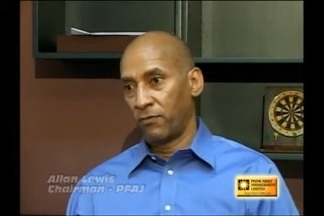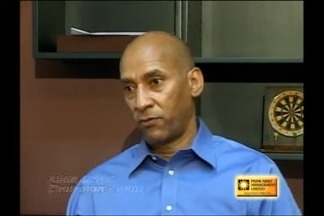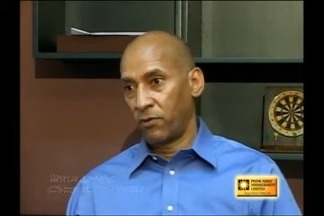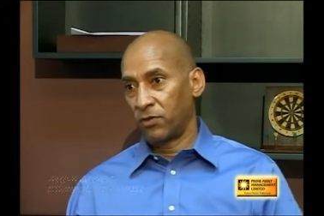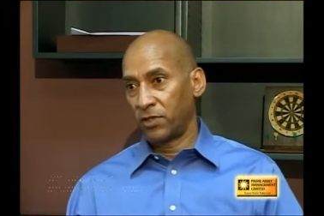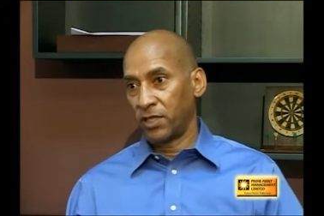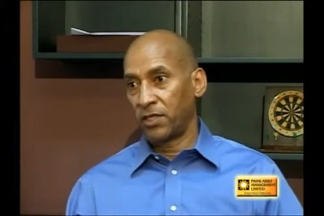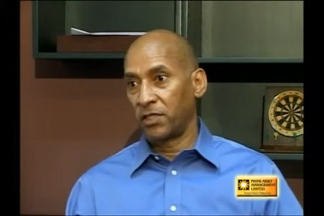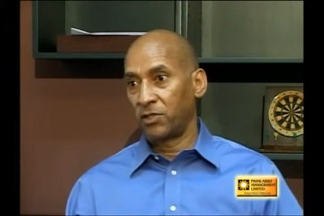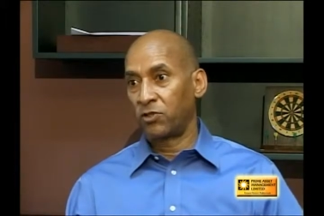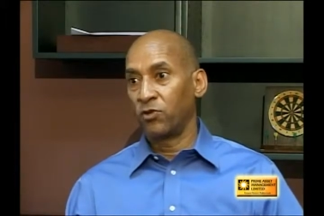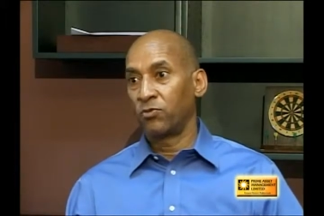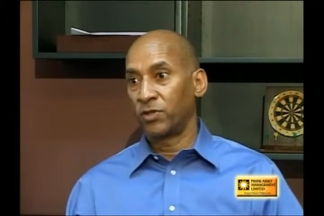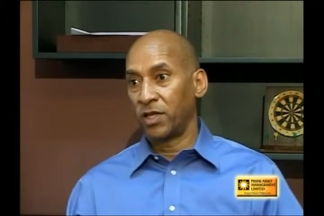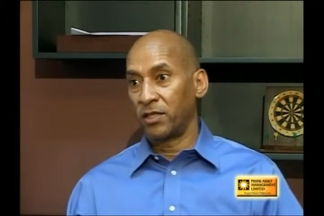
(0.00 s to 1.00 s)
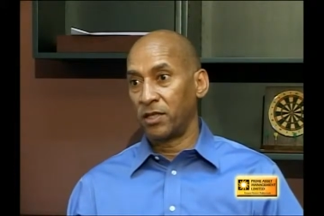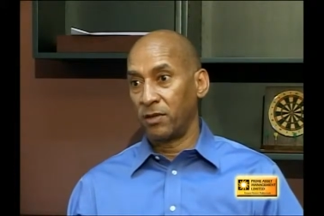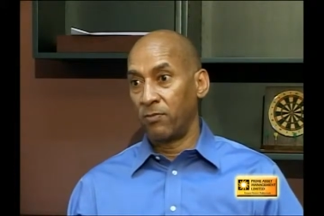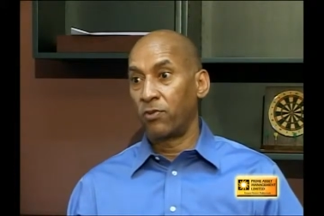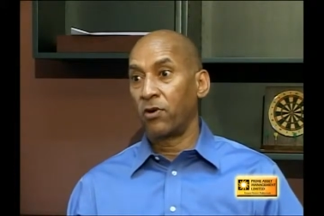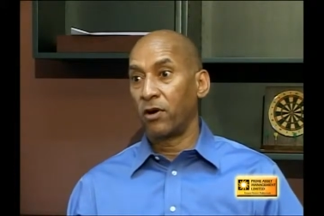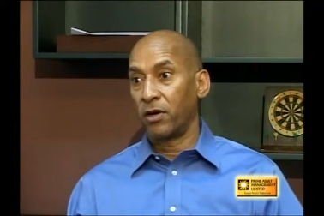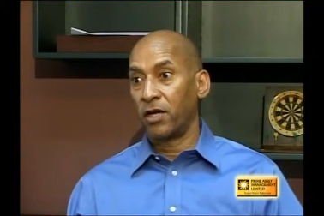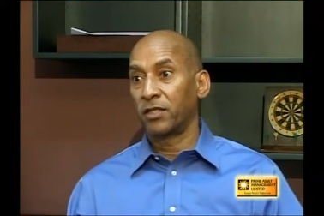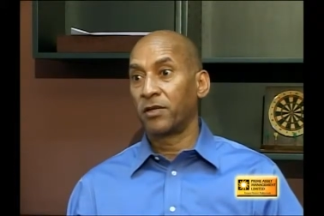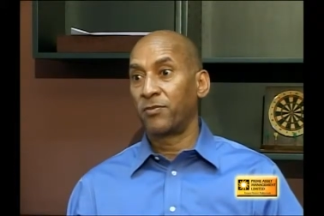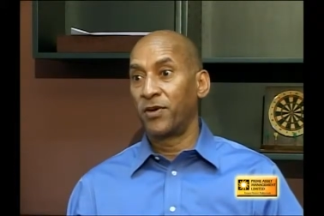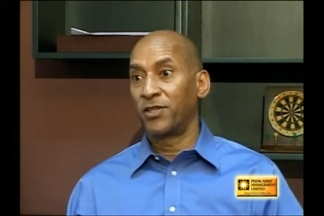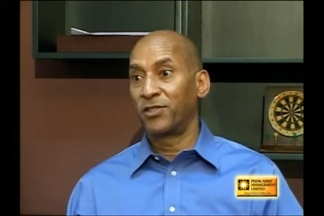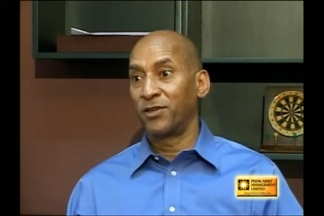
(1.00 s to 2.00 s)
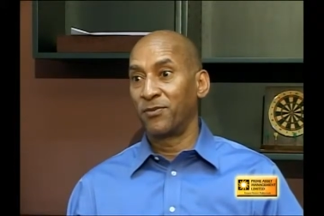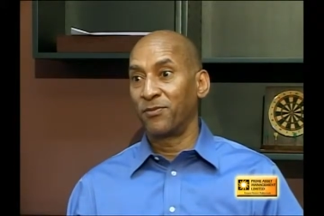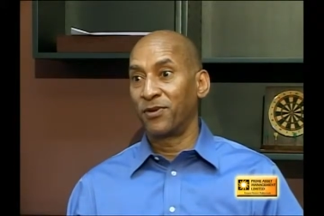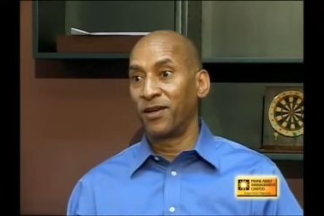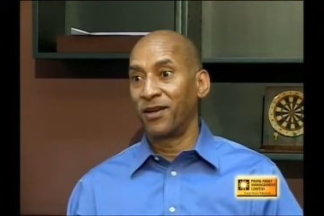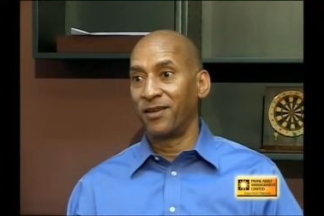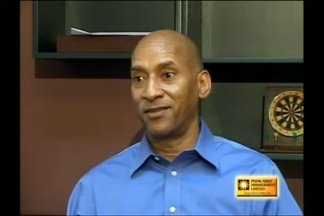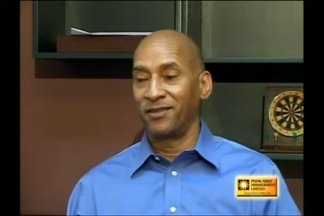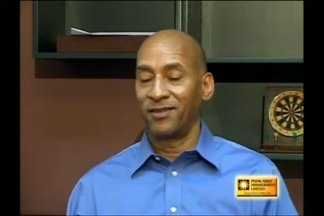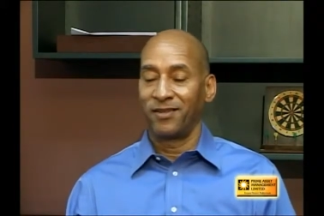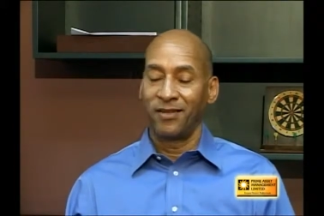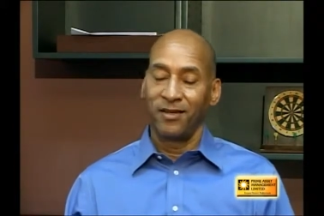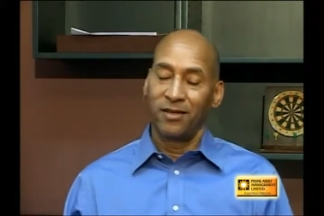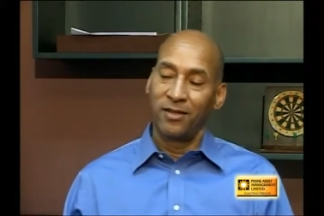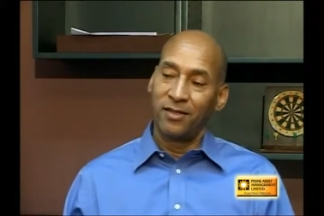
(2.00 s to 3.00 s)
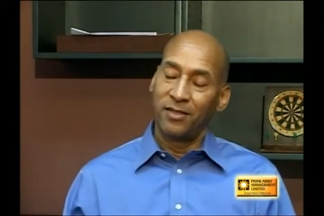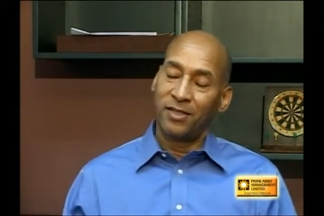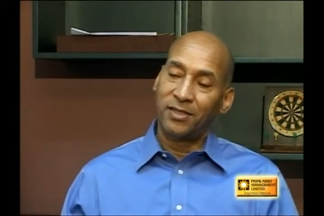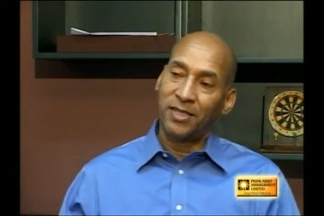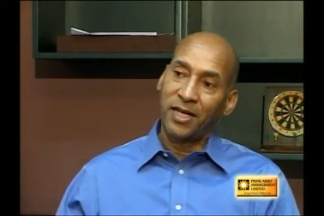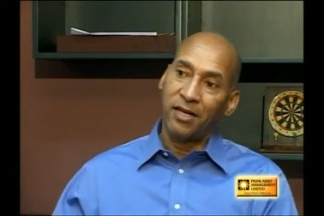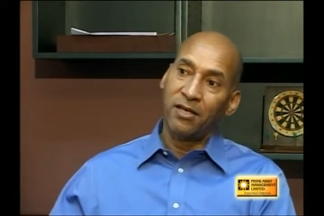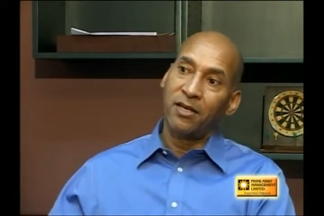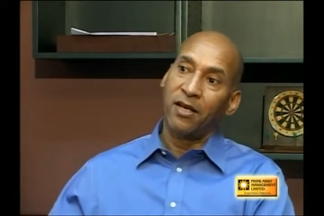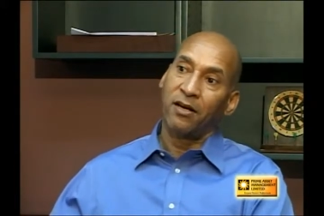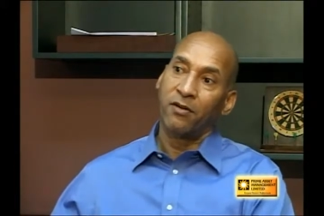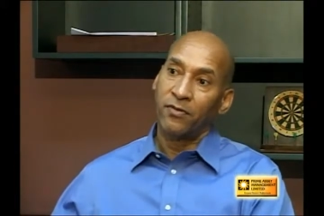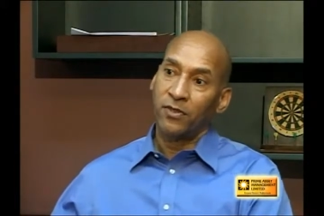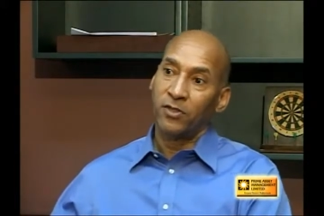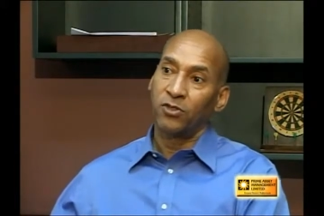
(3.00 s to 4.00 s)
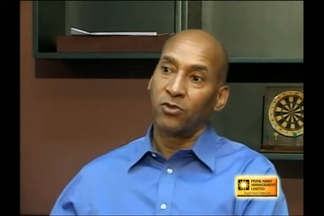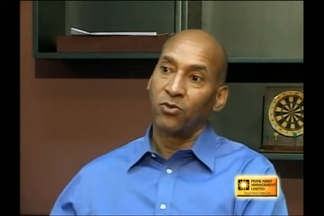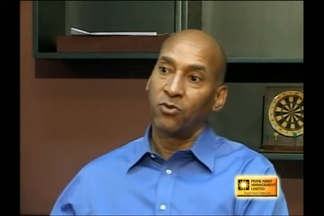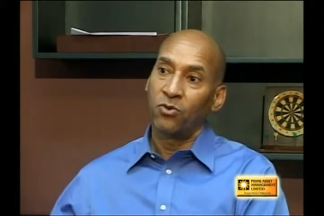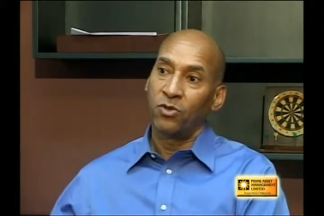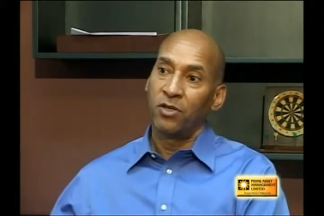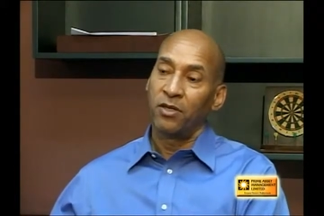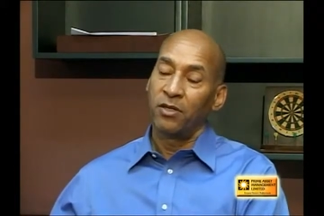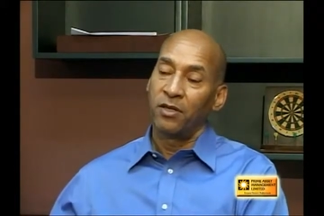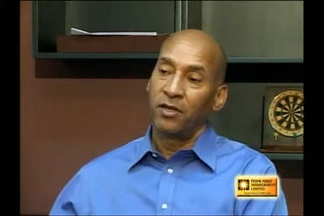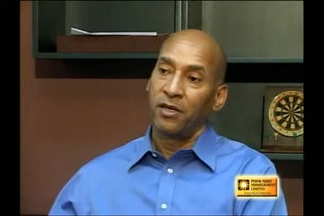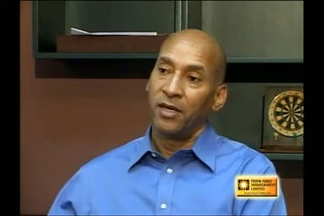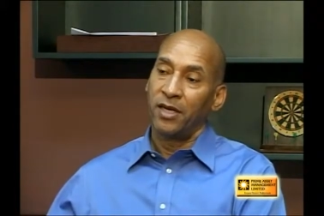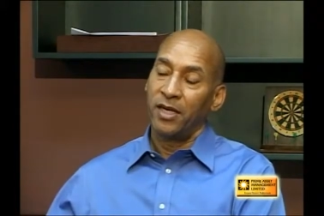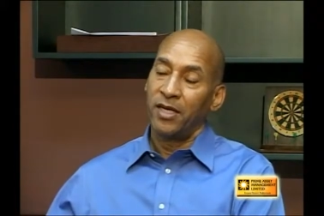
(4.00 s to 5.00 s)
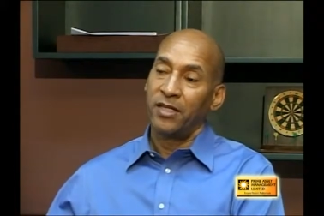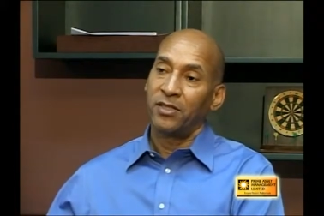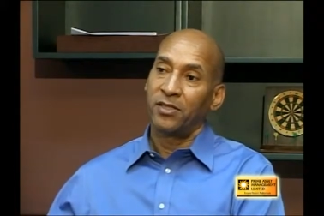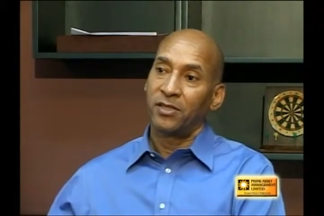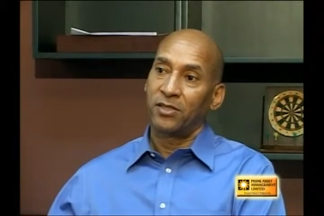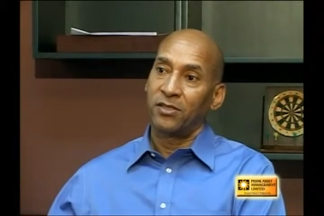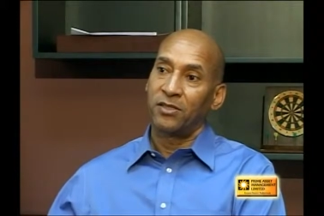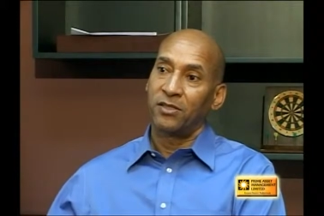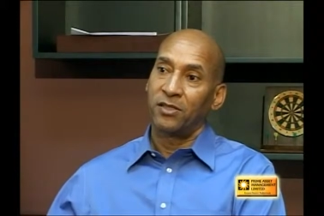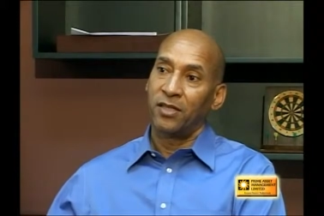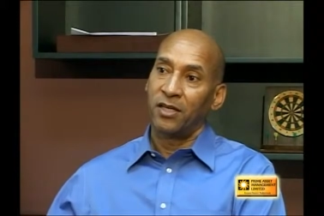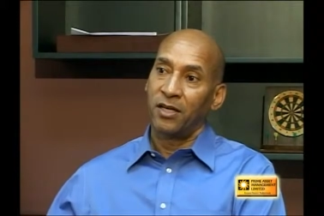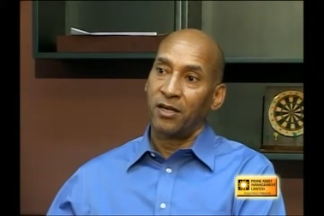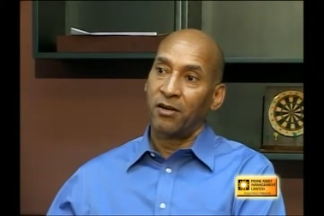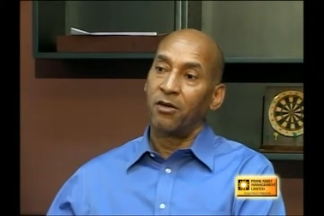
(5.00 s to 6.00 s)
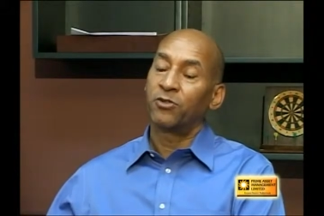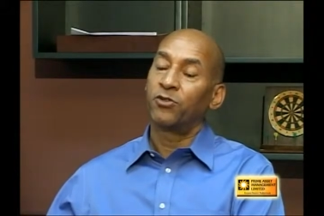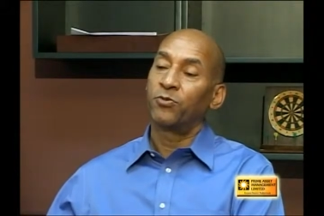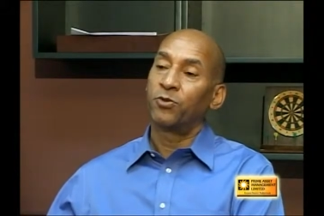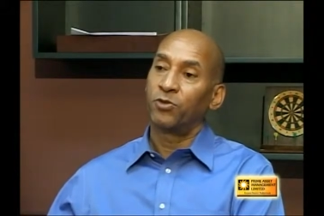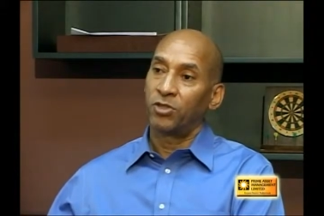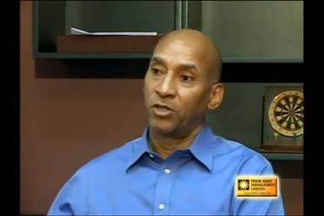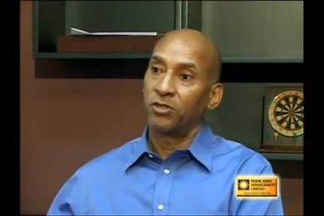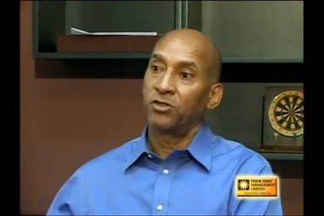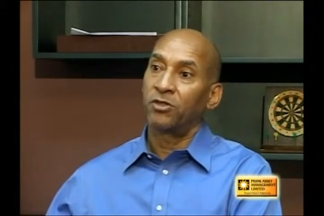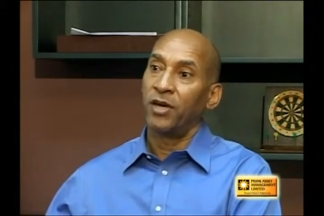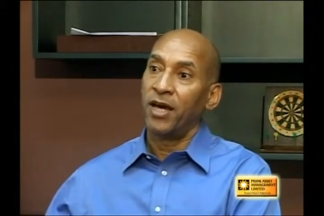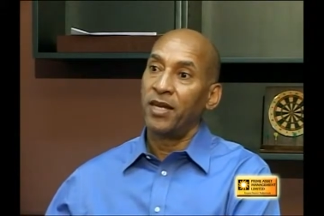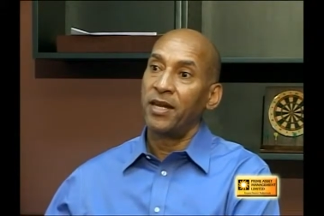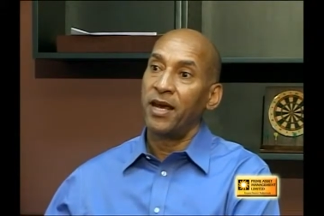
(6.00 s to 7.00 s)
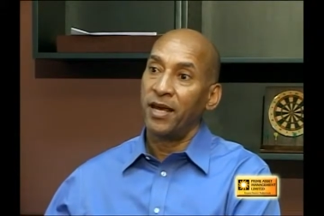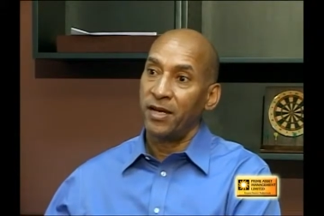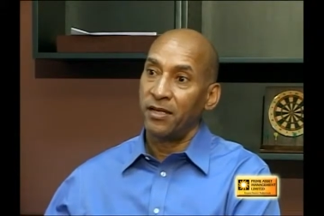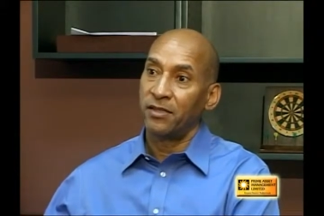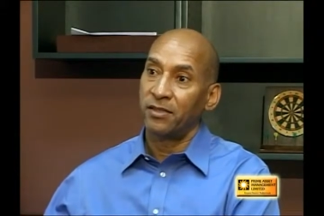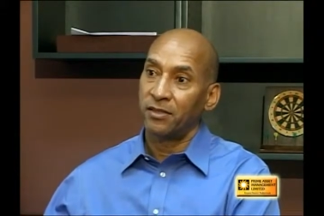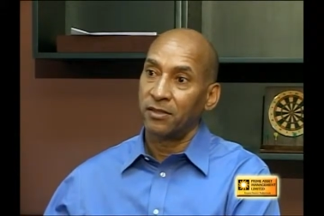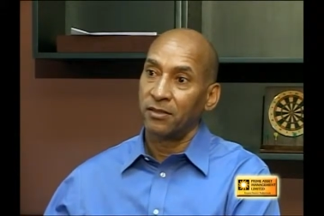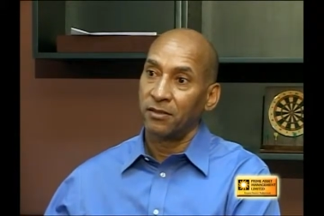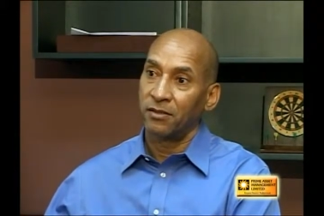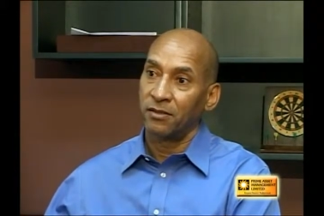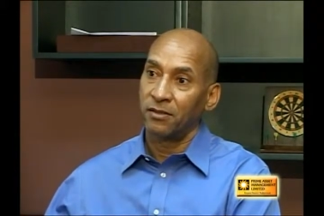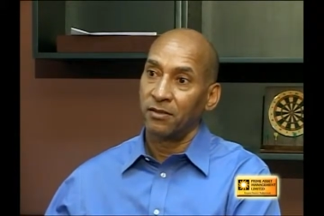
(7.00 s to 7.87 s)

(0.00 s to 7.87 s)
Of course, that assumes that the employer has a pension plan. The second leg of the stool is the contributions to NIS.